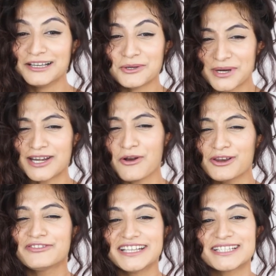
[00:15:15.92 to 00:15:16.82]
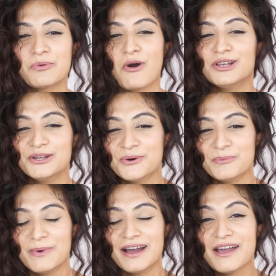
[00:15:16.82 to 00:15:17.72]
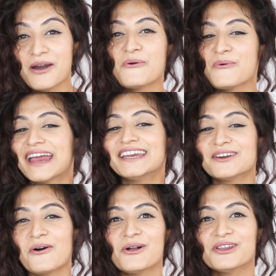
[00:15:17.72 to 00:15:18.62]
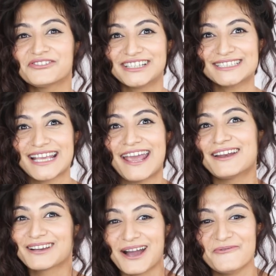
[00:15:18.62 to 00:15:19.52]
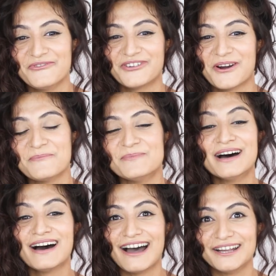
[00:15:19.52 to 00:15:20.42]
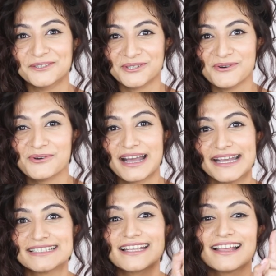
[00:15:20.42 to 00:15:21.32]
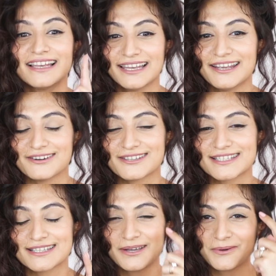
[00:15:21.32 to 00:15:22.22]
Look at all of this volume. Where did all of this hair come from? I don't know, guys. Layers.